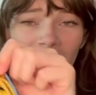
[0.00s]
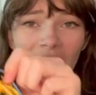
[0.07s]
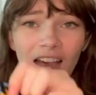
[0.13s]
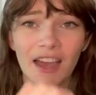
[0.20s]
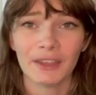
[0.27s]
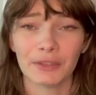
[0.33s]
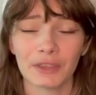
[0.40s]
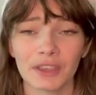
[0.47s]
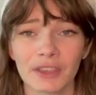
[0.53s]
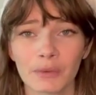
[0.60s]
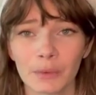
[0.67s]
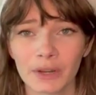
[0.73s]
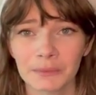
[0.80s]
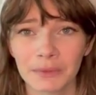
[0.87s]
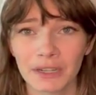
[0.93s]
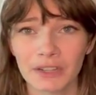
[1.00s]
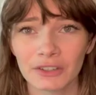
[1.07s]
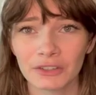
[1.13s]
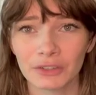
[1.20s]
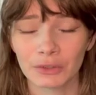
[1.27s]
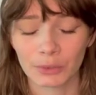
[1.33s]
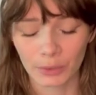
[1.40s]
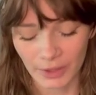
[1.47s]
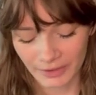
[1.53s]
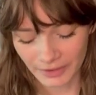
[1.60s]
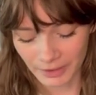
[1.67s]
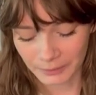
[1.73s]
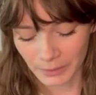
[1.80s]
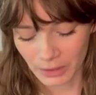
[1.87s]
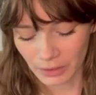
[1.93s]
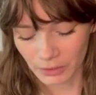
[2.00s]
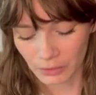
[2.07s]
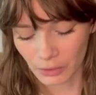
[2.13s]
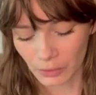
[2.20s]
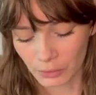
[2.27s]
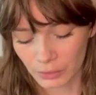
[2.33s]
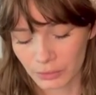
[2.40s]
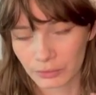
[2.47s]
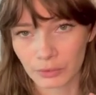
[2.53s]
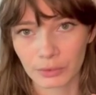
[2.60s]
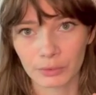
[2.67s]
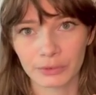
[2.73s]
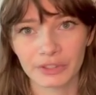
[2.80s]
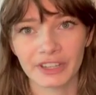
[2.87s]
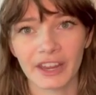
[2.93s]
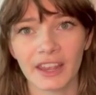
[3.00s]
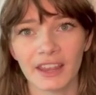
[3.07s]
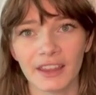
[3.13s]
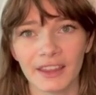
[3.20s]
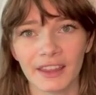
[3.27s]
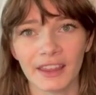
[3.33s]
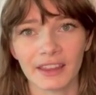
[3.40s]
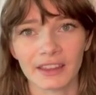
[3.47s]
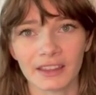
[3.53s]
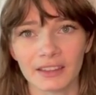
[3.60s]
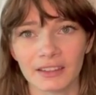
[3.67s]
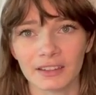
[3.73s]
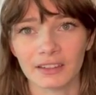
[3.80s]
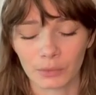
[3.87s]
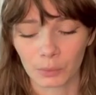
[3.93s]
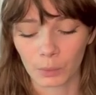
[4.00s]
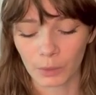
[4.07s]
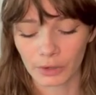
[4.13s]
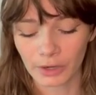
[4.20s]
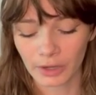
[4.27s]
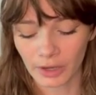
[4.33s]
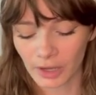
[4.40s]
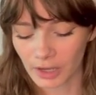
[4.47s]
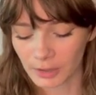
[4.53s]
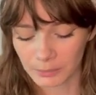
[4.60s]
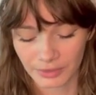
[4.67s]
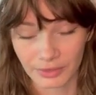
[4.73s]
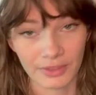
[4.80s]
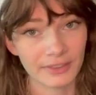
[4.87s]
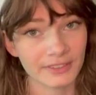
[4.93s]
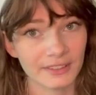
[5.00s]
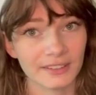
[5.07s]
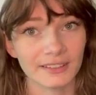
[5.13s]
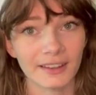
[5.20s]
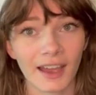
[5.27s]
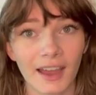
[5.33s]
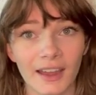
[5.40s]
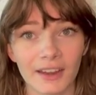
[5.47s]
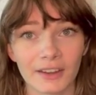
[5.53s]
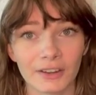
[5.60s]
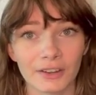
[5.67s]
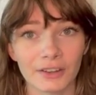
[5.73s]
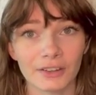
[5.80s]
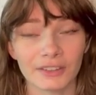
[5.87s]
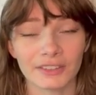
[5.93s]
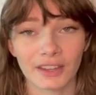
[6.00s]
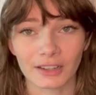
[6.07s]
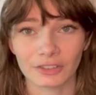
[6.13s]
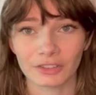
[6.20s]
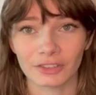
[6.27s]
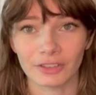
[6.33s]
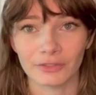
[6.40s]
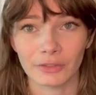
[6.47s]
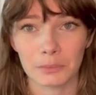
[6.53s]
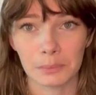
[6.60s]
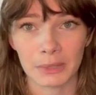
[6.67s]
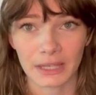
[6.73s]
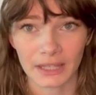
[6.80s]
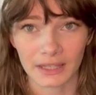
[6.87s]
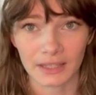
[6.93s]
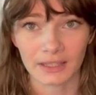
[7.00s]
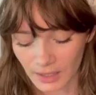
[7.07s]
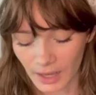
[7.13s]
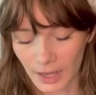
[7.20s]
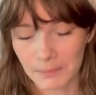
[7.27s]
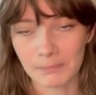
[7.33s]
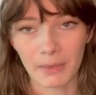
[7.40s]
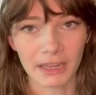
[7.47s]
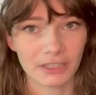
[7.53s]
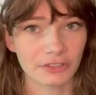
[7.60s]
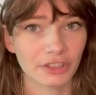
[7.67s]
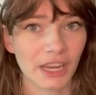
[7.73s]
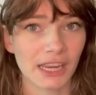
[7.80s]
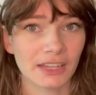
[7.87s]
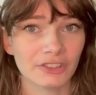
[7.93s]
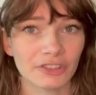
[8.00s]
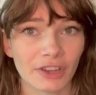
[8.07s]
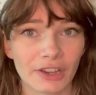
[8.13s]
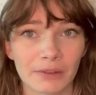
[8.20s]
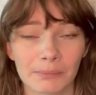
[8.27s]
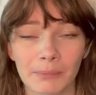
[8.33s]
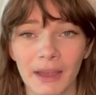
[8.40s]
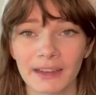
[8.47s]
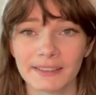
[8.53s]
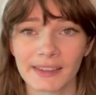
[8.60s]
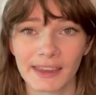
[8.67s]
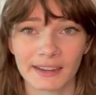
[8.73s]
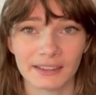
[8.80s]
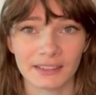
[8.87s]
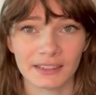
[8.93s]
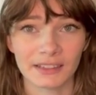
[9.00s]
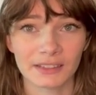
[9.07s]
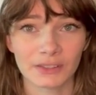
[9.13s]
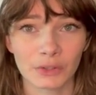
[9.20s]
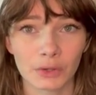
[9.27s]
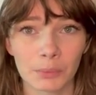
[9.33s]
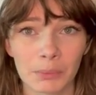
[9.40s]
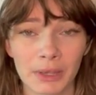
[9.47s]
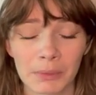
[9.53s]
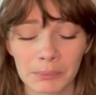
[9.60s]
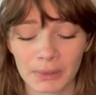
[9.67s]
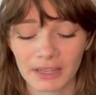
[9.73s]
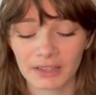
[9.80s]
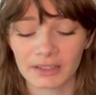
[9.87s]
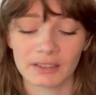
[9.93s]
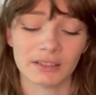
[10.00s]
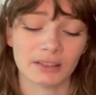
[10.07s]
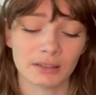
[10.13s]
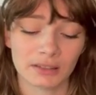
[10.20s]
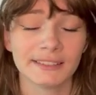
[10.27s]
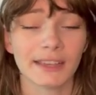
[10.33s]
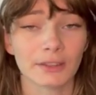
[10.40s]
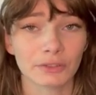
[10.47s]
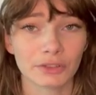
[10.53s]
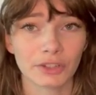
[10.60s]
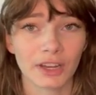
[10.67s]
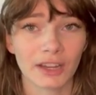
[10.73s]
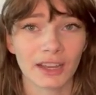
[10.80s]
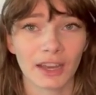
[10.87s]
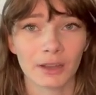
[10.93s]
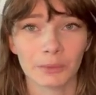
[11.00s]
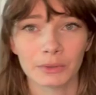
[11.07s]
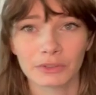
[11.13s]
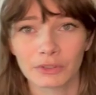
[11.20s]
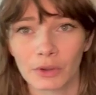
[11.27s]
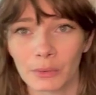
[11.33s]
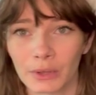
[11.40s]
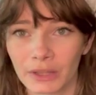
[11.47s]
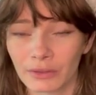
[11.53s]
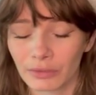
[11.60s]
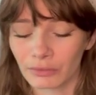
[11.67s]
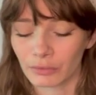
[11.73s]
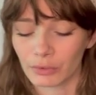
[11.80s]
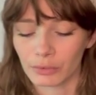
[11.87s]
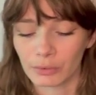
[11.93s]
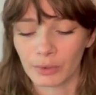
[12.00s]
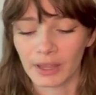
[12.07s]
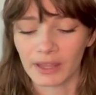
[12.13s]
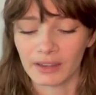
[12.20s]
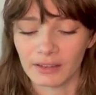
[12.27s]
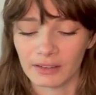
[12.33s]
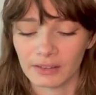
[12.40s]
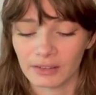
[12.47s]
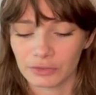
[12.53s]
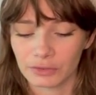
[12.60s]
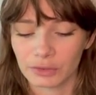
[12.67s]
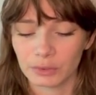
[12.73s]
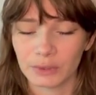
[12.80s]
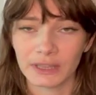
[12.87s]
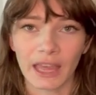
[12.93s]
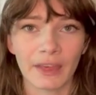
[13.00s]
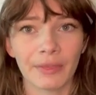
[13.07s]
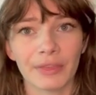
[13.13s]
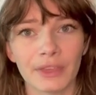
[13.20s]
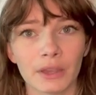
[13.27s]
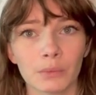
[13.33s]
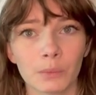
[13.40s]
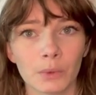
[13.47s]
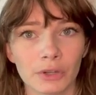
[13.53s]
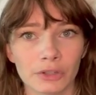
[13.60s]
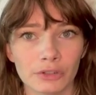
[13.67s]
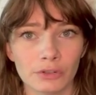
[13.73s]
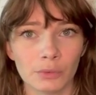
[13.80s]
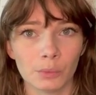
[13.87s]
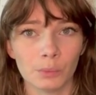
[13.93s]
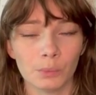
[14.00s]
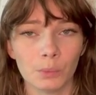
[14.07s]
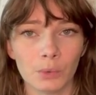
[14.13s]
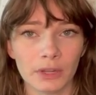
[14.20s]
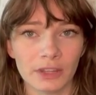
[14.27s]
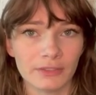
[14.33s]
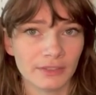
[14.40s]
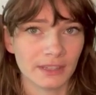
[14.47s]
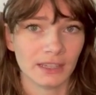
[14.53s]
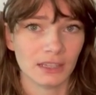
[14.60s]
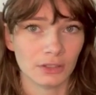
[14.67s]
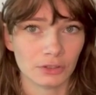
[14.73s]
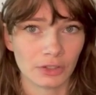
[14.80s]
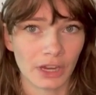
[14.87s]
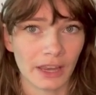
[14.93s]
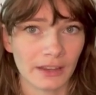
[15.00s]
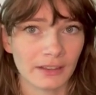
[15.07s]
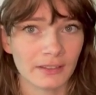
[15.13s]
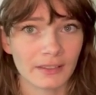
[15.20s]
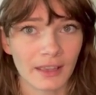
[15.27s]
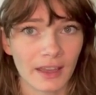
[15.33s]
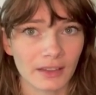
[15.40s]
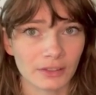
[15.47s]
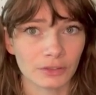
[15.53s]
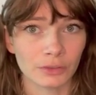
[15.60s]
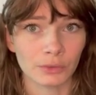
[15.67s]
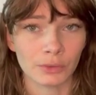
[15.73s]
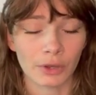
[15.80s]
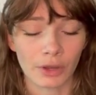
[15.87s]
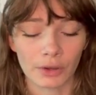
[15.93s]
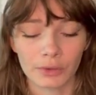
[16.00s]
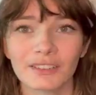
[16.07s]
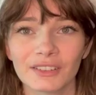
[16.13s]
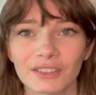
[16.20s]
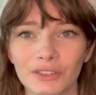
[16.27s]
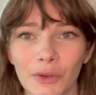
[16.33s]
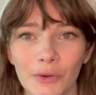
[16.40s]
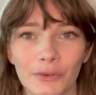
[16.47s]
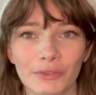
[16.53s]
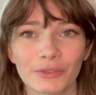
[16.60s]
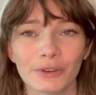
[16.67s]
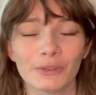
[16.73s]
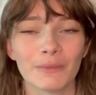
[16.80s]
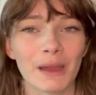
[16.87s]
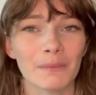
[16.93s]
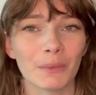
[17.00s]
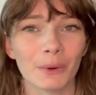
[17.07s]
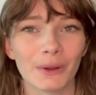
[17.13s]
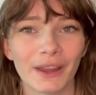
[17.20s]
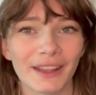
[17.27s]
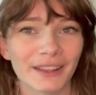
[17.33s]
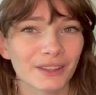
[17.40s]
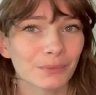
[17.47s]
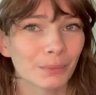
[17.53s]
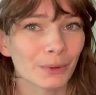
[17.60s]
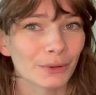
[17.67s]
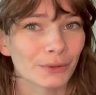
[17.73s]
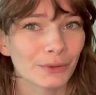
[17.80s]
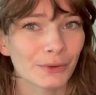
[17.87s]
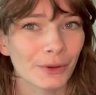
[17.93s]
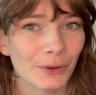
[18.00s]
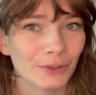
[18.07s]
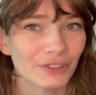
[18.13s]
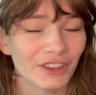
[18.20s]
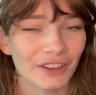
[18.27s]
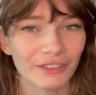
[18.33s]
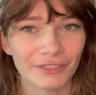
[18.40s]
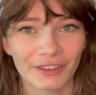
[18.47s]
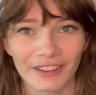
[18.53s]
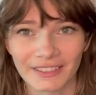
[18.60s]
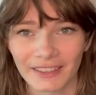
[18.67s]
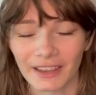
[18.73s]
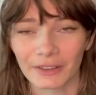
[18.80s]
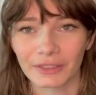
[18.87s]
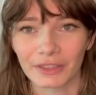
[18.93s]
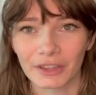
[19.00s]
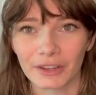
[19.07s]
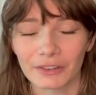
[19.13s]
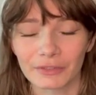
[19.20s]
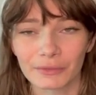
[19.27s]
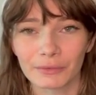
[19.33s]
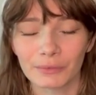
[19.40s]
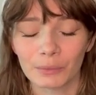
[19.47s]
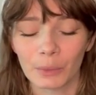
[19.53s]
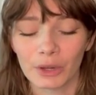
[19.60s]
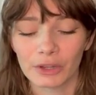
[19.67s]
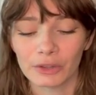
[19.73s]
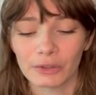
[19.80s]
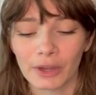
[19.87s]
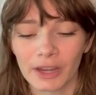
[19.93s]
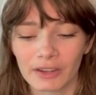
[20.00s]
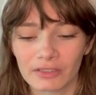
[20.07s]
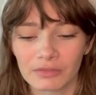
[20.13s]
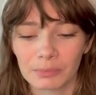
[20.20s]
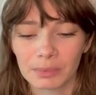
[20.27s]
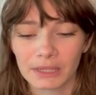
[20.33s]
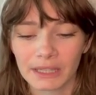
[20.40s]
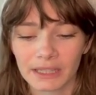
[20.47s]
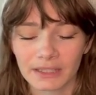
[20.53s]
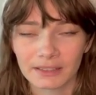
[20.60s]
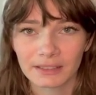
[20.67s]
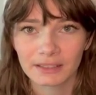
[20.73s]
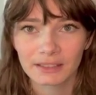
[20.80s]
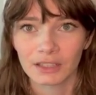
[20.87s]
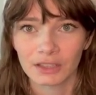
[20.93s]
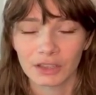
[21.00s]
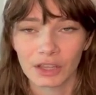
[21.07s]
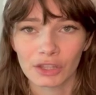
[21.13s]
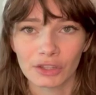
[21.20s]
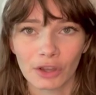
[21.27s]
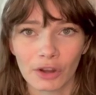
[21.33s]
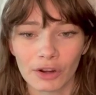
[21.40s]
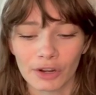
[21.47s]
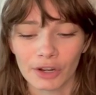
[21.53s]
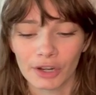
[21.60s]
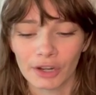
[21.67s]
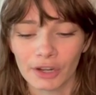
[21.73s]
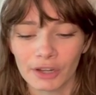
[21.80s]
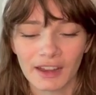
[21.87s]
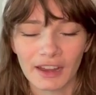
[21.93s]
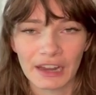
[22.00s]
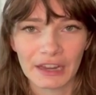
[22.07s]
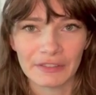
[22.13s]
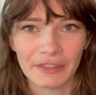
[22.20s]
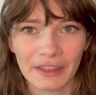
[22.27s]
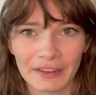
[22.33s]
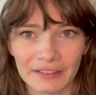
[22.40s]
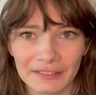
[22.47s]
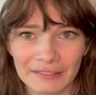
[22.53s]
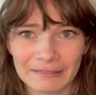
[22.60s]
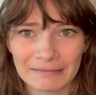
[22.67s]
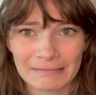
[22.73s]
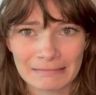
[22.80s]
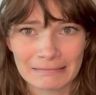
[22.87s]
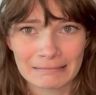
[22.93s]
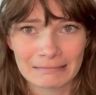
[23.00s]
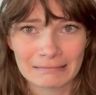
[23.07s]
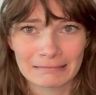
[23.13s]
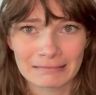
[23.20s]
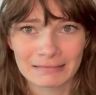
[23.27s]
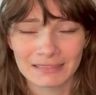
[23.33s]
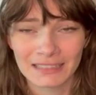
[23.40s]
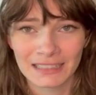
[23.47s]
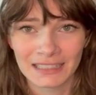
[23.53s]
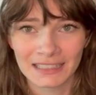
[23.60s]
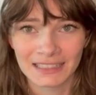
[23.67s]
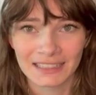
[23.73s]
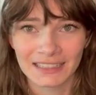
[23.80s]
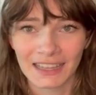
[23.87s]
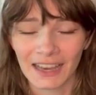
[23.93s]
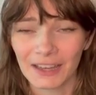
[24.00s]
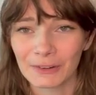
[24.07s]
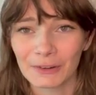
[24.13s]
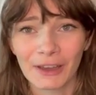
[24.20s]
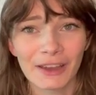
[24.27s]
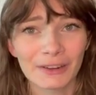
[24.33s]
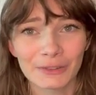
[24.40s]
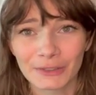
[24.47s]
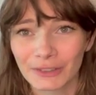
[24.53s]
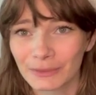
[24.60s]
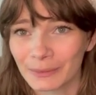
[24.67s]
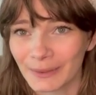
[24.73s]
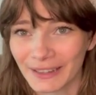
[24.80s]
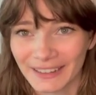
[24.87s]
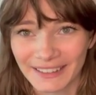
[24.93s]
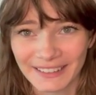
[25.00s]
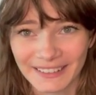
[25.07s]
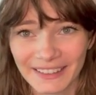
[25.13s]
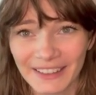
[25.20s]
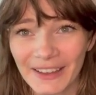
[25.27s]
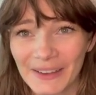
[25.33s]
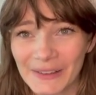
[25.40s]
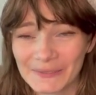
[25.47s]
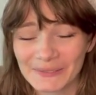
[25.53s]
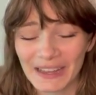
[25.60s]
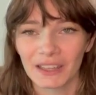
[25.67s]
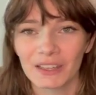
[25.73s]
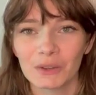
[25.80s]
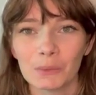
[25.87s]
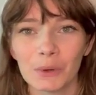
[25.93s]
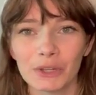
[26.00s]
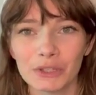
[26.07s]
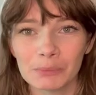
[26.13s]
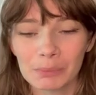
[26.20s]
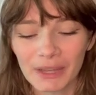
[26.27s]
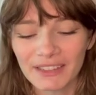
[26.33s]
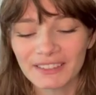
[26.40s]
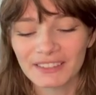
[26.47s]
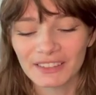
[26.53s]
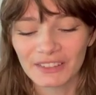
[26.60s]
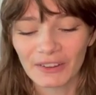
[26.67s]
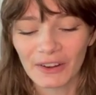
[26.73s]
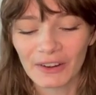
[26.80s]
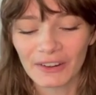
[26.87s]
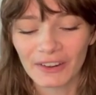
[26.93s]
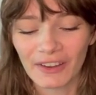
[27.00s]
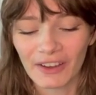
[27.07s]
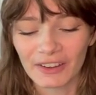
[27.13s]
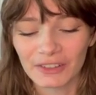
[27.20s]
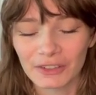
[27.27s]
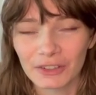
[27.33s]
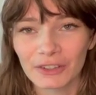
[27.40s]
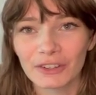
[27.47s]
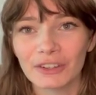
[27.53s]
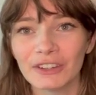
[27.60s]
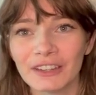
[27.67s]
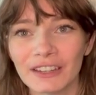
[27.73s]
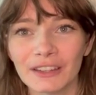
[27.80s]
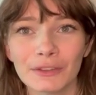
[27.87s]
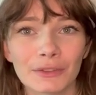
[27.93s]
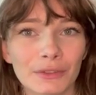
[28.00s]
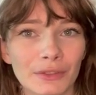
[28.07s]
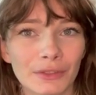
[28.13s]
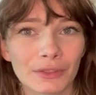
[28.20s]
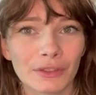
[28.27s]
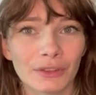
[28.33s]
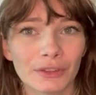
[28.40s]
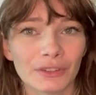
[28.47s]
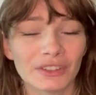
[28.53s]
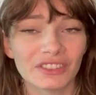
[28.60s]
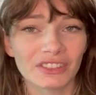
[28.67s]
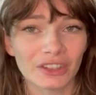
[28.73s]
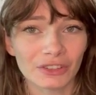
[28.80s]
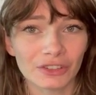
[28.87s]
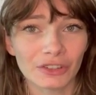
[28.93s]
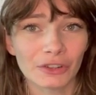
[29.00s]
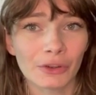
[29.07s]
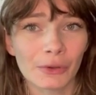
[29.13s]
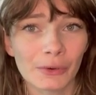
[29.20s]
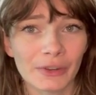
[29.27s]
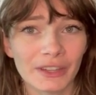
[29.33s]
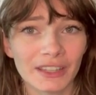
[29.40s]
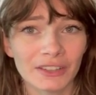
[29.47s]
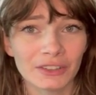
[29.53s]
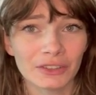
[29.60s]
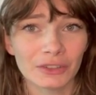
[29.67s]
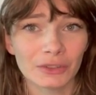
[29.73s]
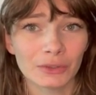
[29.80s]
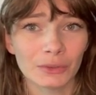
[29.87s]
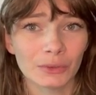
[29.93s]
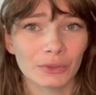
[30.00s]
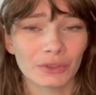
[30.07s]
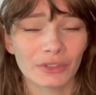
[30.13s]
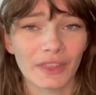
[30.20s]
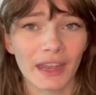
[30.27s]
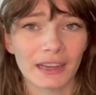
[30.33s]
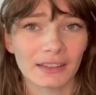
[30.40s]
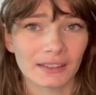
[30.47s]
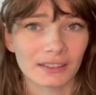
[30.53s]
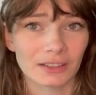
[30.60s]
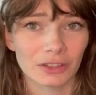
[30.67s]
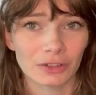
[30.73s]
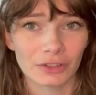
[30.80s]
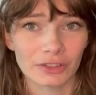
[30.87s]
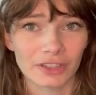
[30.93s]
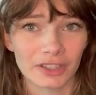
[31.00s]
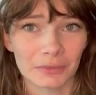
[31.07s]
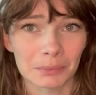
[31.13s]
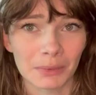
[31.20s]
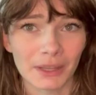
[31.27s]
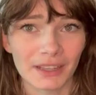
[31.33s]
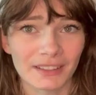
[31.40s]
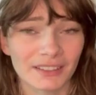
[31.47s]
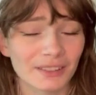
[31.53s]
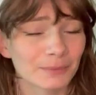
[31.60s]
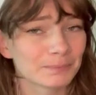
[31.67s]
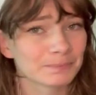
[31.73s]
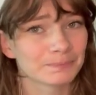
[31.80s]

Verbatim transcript: I think what I'm gonna do is I'm gonna go through today and work up this entire section of the bee. I might change up my technique a little bit because yesterday I was going through and doing that thing where you're weaving in your ends as you go. So for my more expert crochet friends out there, where you kind of place the yarn and then I don't know how to explain it. Um, where you place the yarn underneath the stitch that you're going into so that it secures it in place.